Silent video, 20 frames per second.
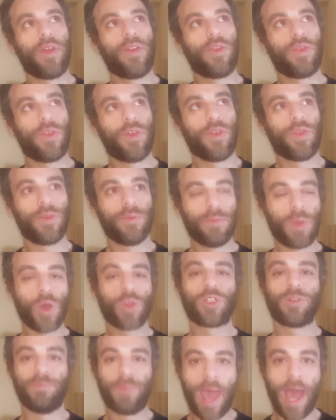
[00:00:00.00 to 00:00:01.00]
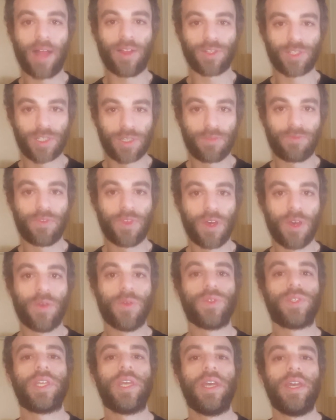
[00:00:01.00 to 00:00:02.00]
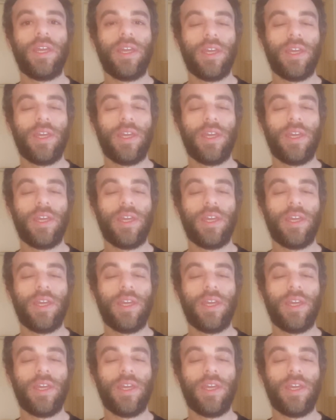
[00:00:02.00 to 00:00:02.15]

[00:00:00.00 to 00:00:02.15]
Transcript: the most balanced of those